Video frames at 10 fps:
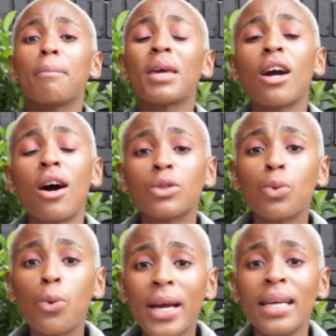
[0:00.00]
Because
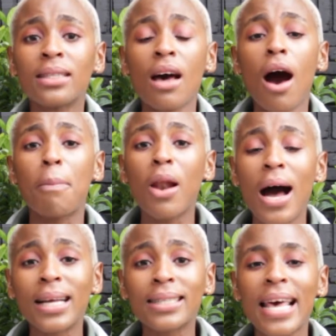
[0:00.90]
weeds are
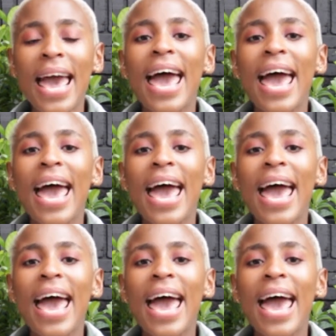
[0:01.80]
plants